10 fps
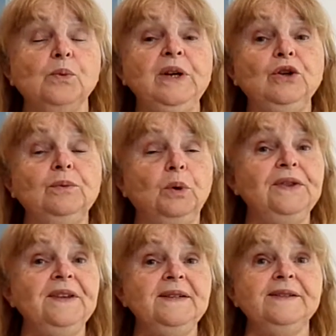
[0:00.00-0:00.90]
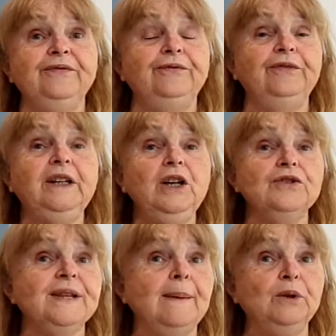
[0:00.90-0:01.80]
We could put these
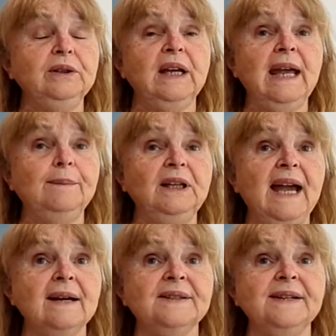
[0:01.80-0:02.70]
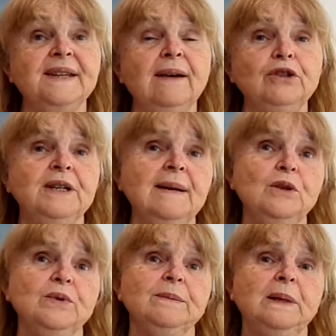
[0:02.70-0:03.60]
videos up on cable access every time
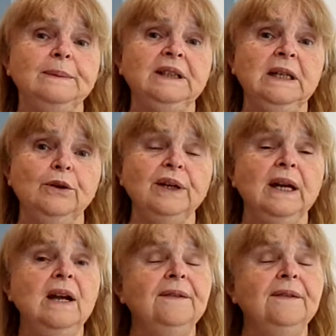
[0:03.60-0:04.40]
there was a public hearing.